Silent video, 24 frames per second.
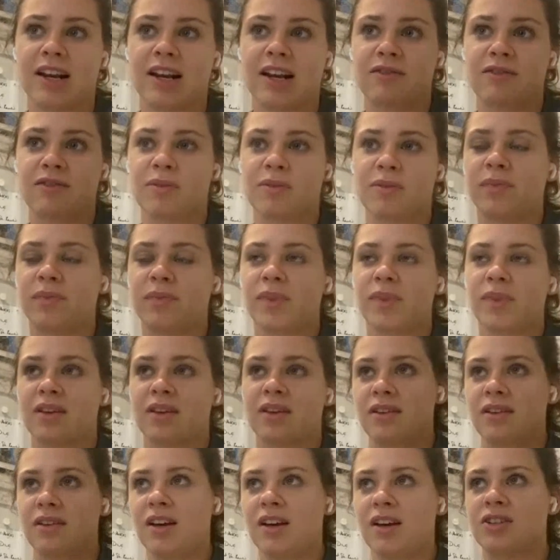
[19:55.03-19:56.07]
I'd have
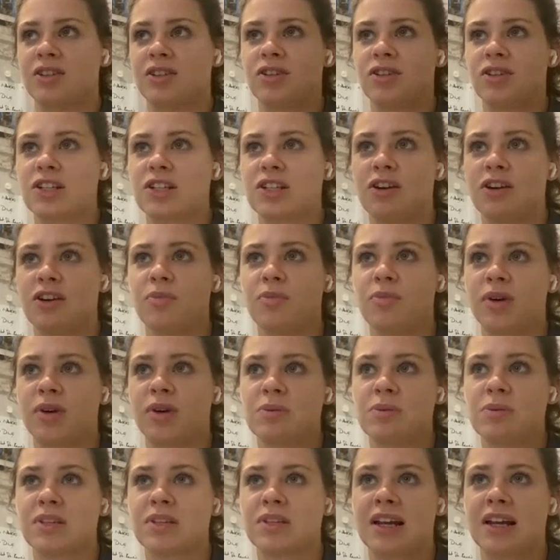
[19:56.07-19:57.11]
not as strict enough, but I
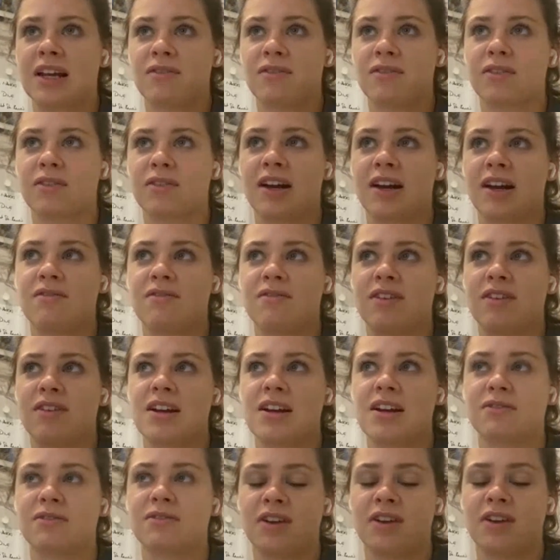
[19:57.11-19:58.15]
suppose I'd have a kind of
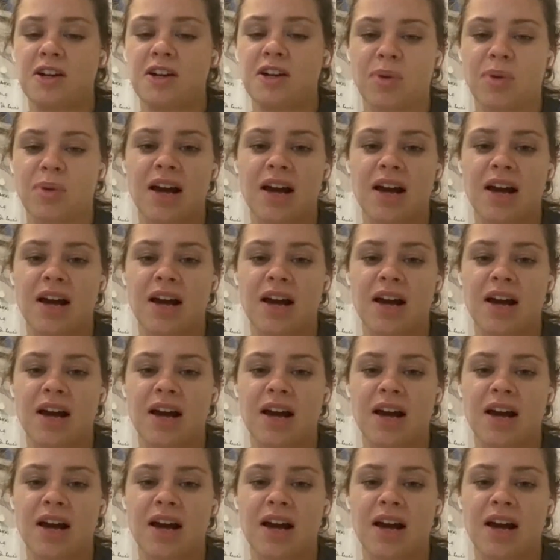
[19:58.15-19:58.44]
very defined